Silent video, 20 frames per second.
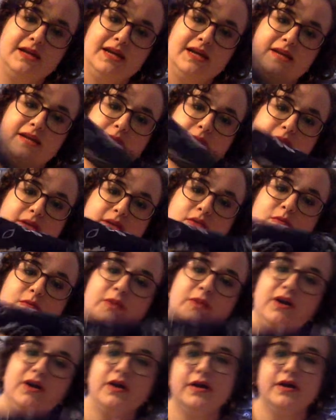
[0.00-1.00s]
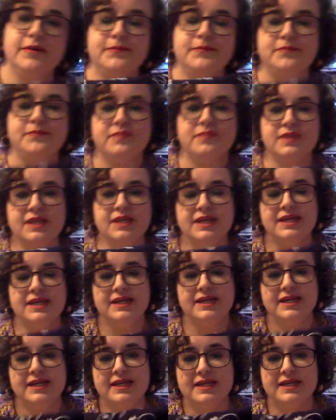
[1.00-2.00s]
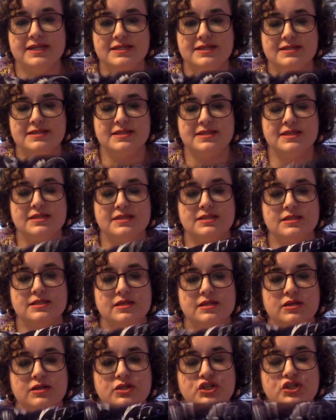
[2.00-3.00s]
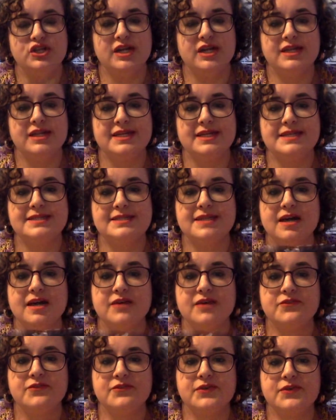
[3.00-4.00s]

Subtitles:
kind of middle part is this jelly stuff,